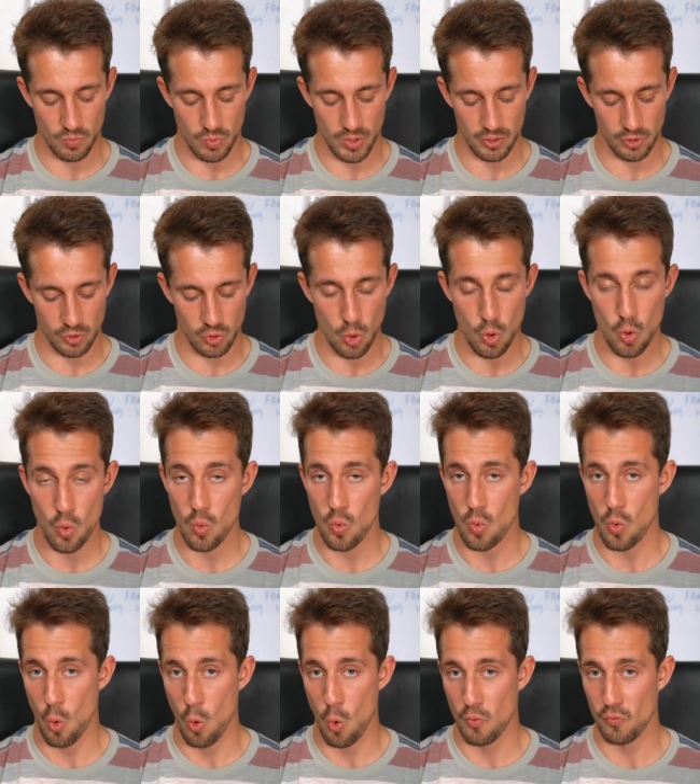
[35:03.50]
of want to go
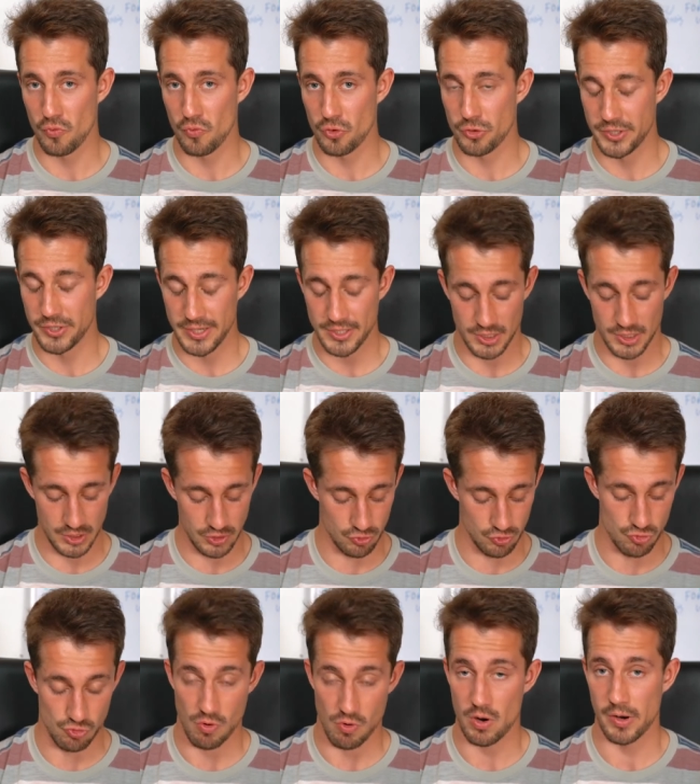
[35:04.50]
over this
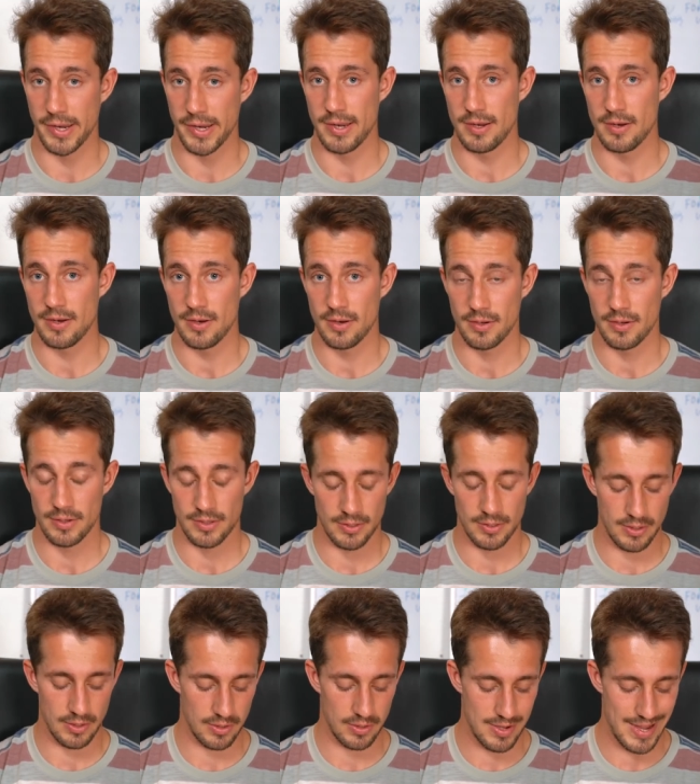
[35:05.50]
drawing
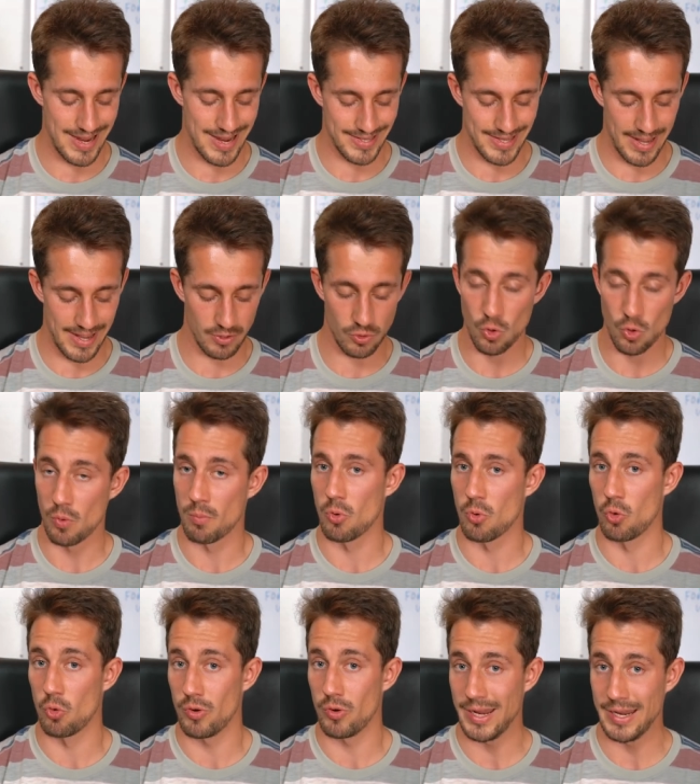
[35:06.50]
uh, and then go
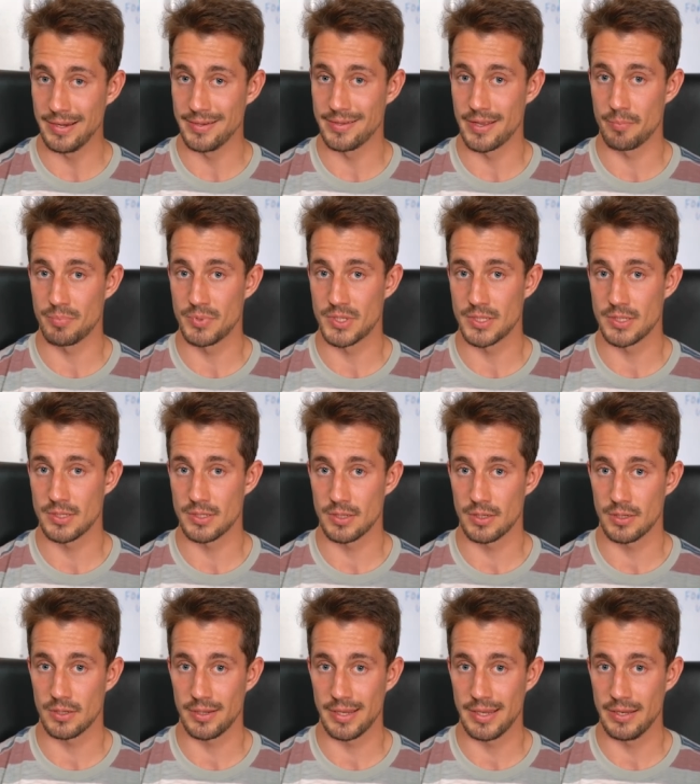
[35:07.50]
more in depth
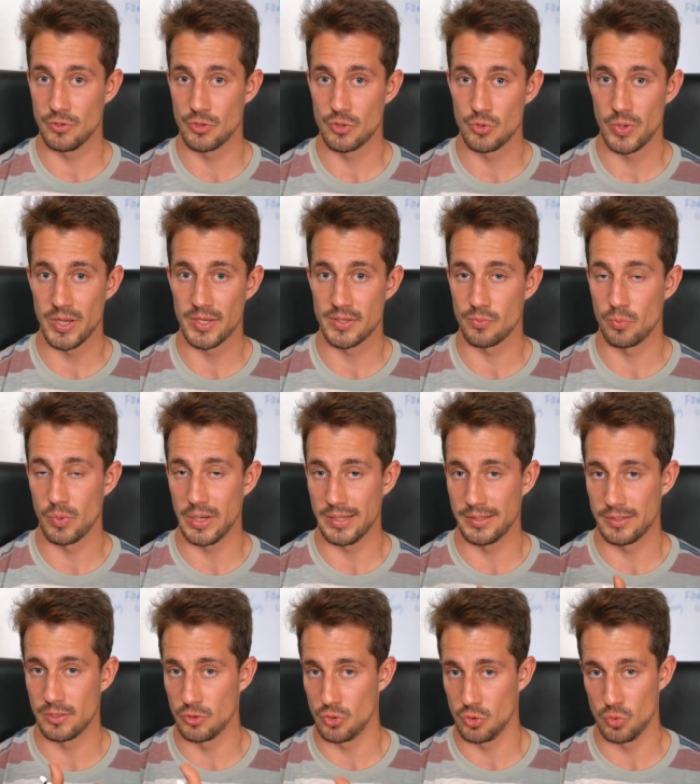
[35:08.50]
uh, into it
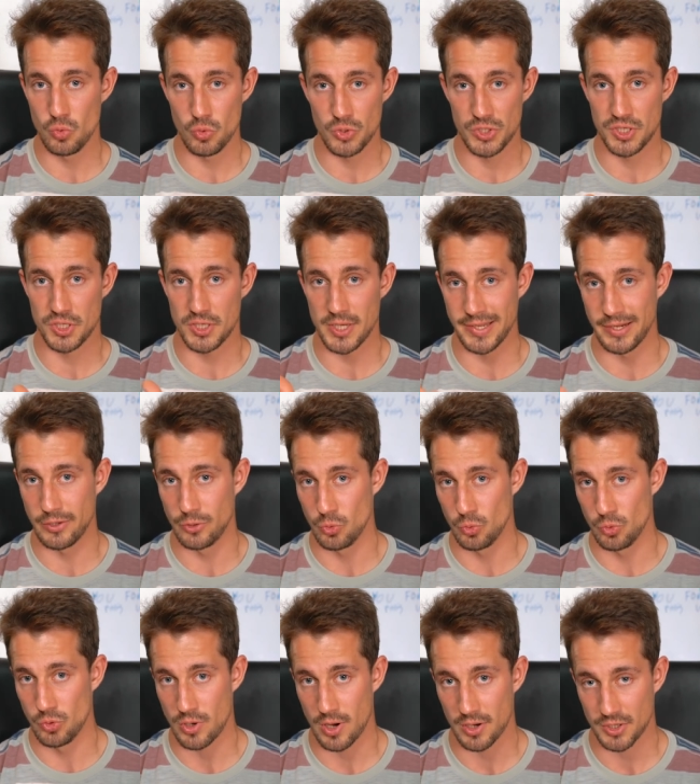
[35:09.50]
with the do's and the
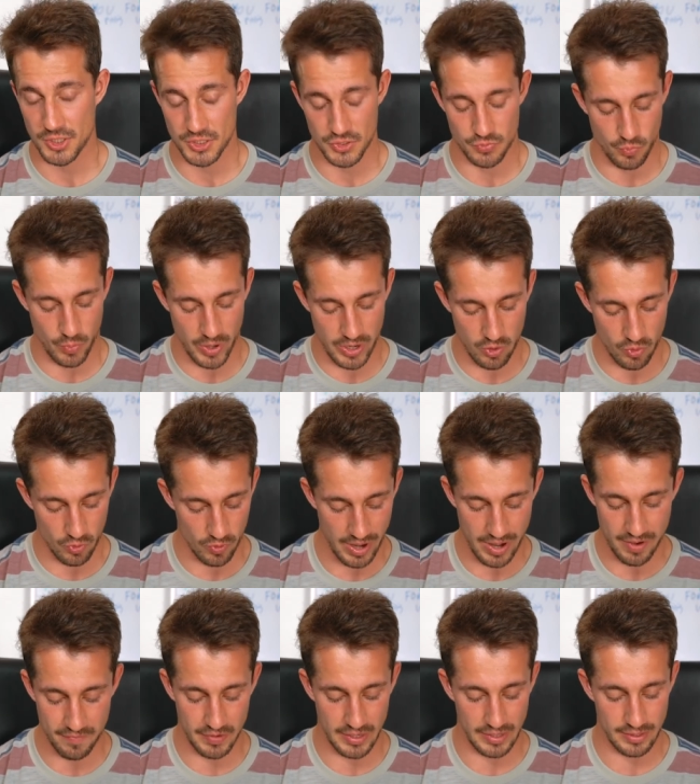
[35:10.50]
do nots when you're
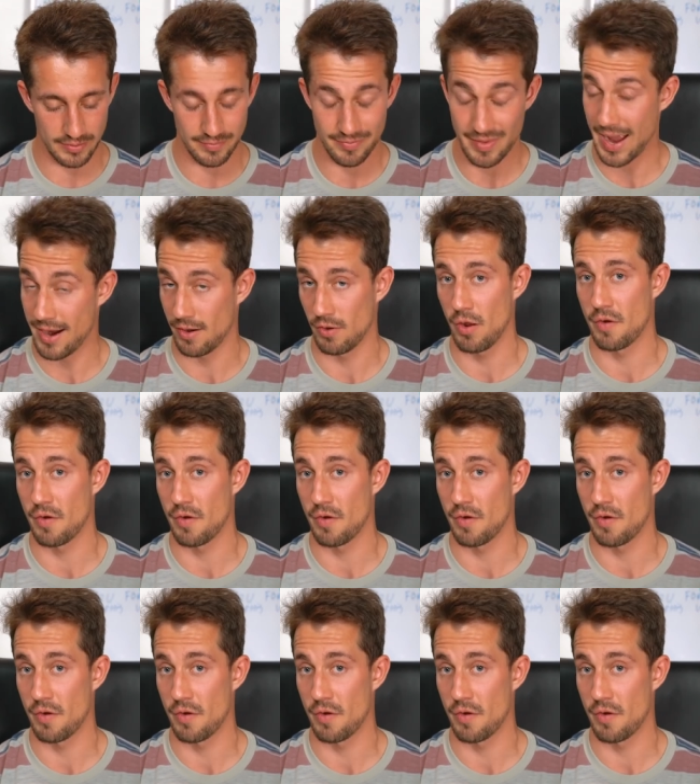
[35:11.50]
having that